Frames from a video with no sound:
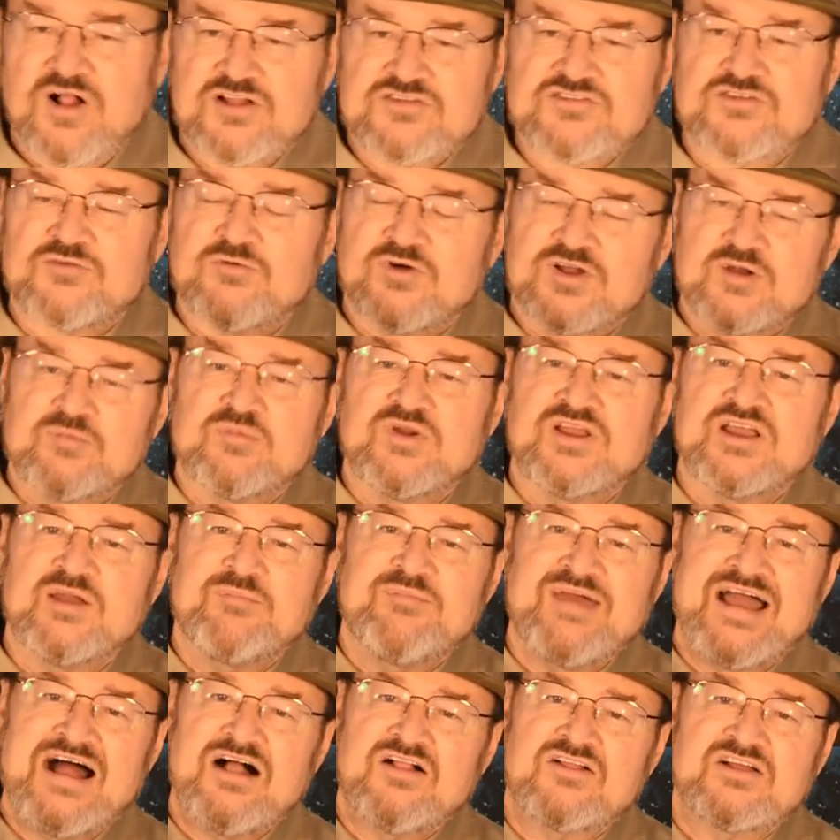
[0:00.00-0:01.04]
also want to bring a
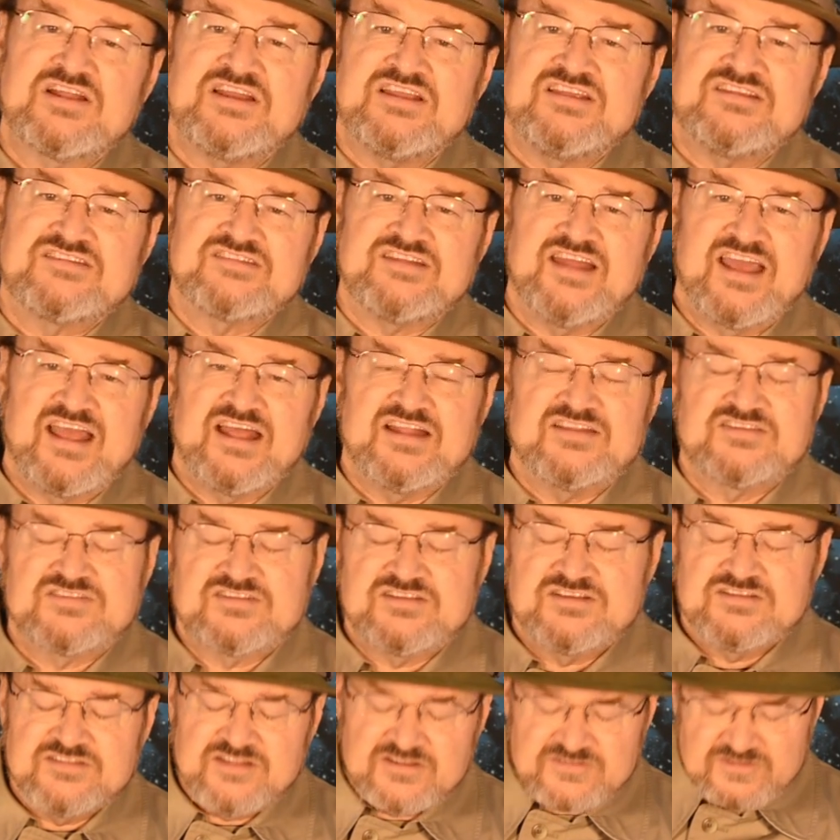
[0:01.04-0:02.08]
balcony
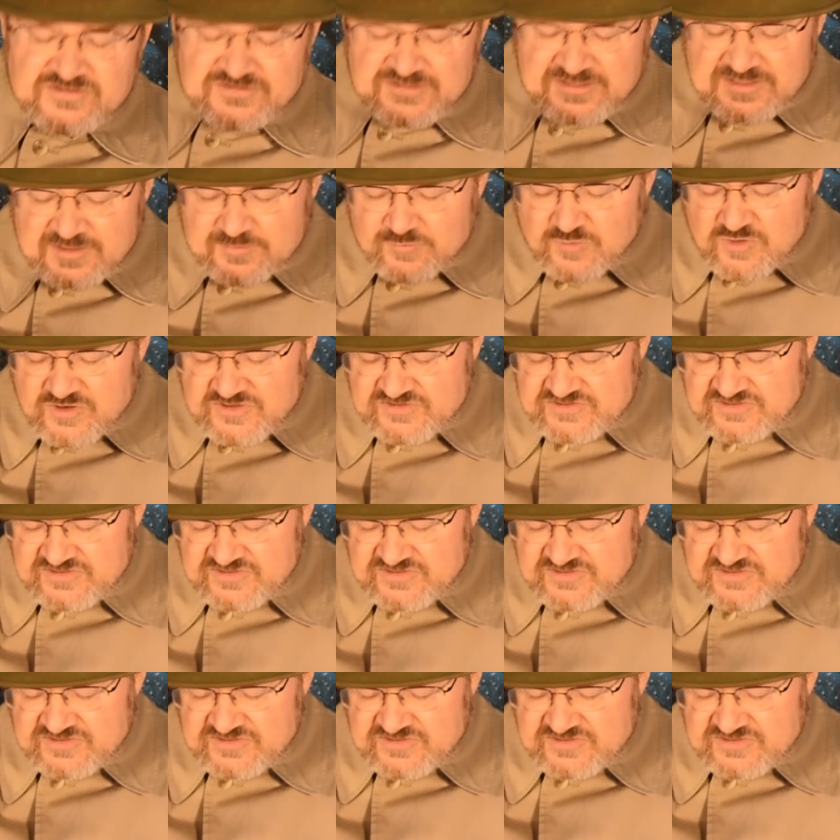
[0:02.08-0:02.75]
stance that's a little more